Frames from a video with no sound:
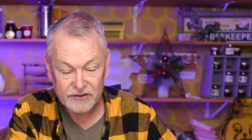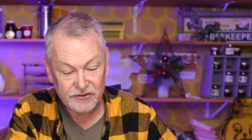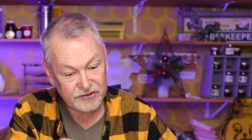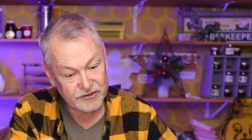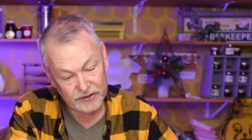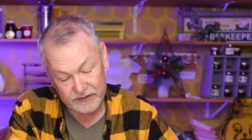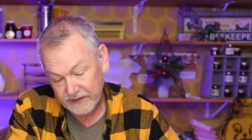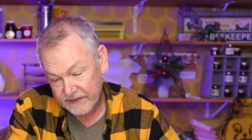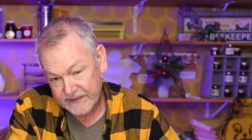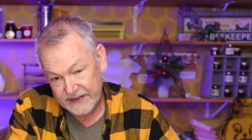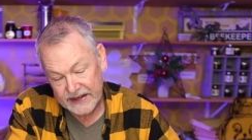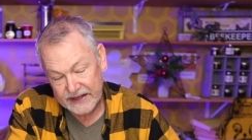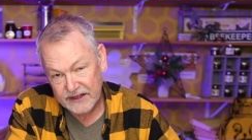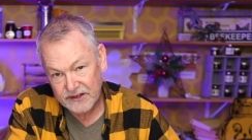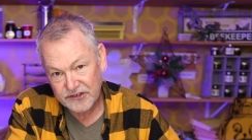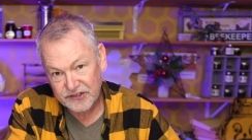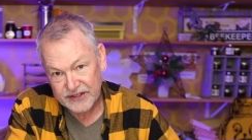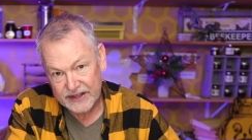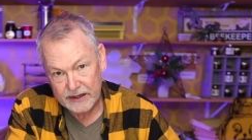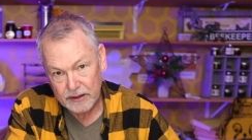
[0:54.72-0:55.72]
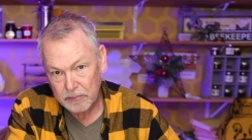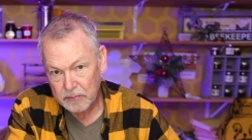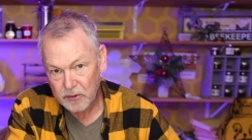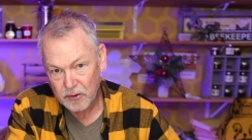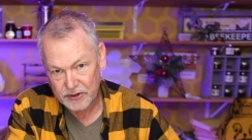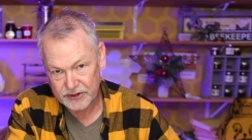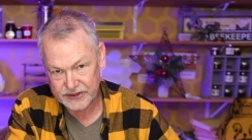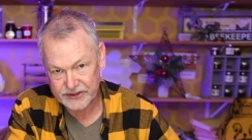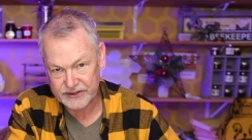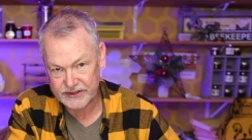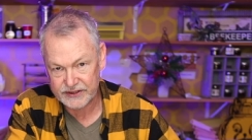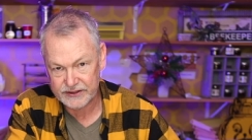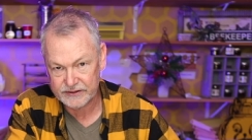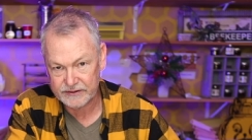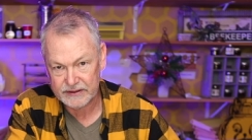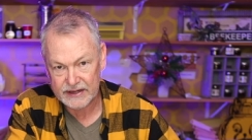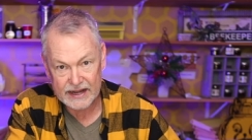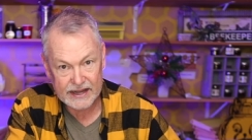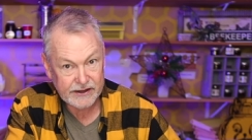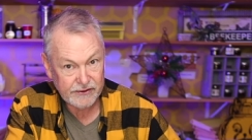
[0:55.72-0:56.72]
so that they can sell more to
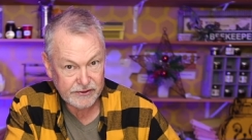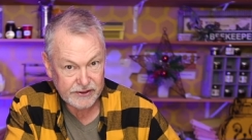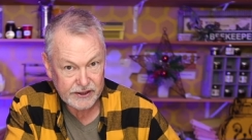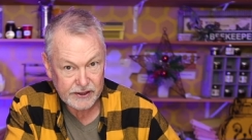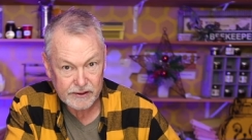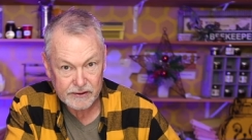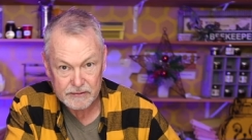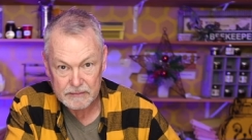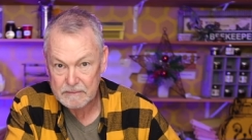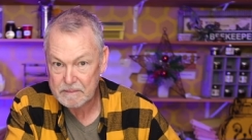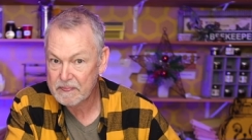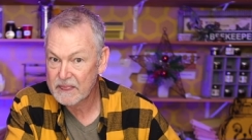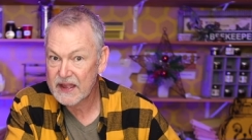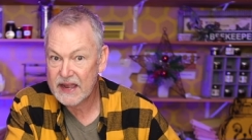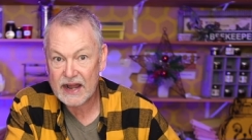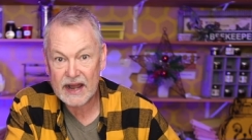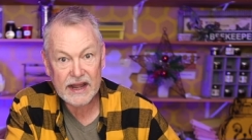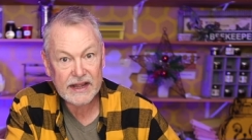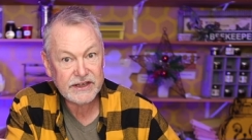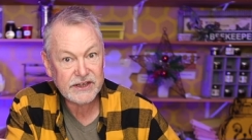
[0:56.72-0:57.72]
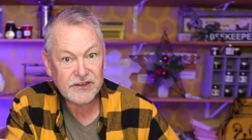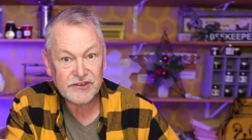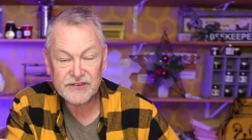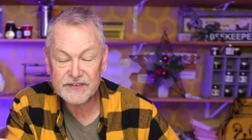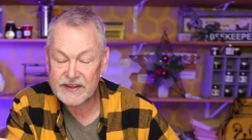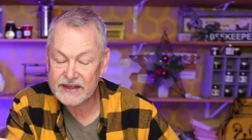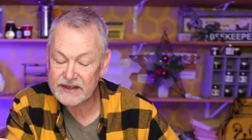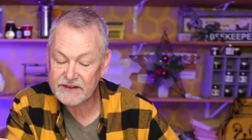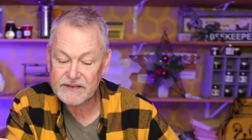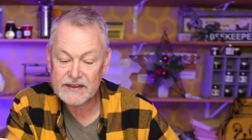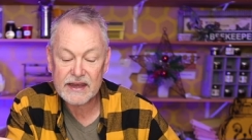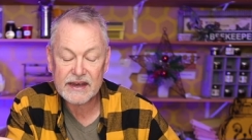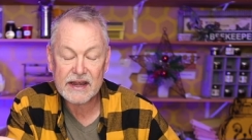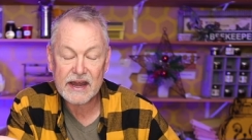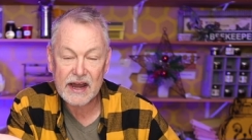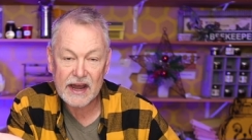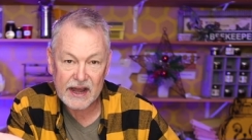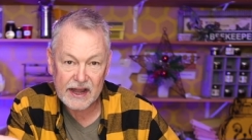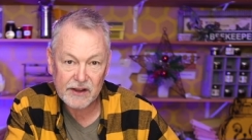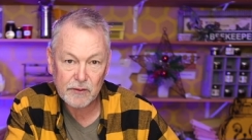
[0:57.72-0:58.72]
you. I don't know. I just think
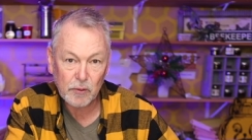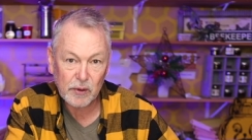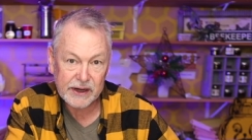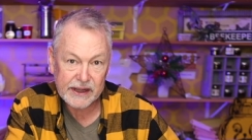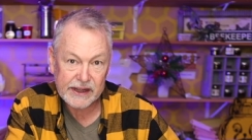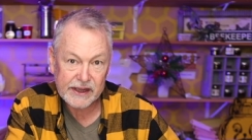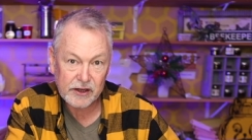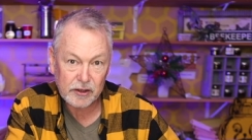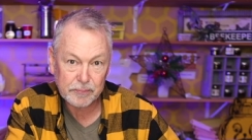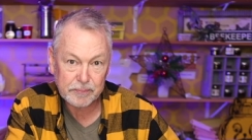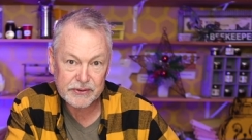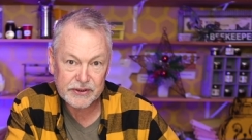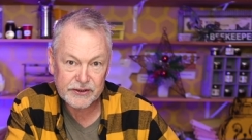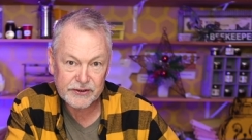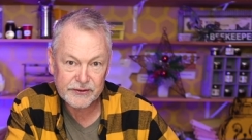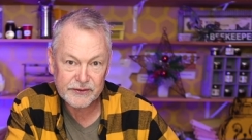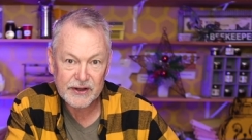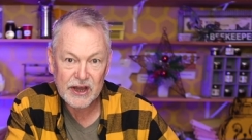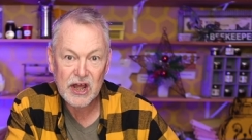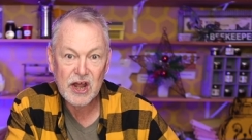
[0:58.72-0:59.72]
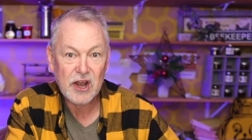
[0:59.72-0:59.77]
that I want to help you